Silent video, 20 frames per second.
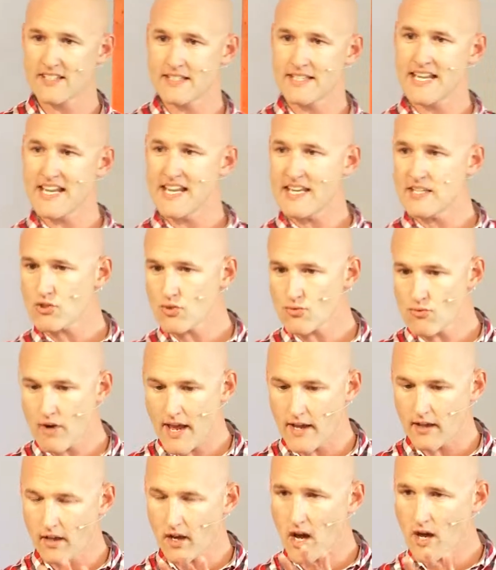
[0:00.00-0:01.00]
and
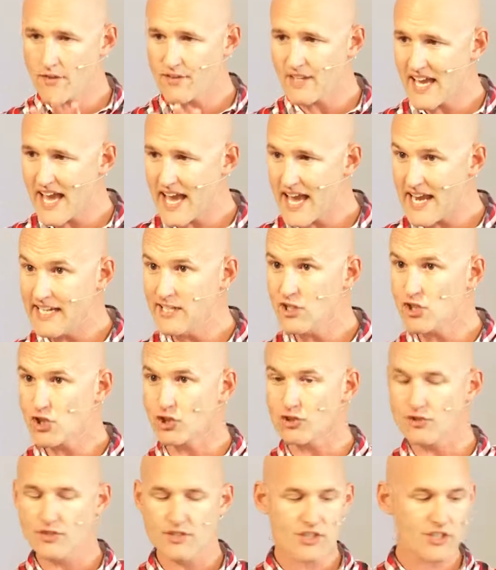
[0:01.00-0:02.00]
Israel are the
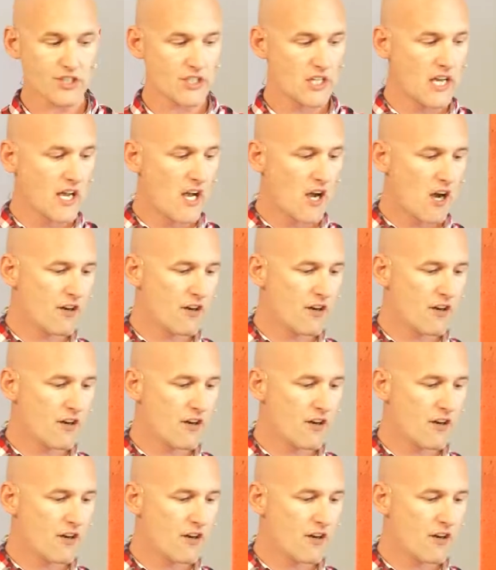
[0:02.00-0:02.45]
agents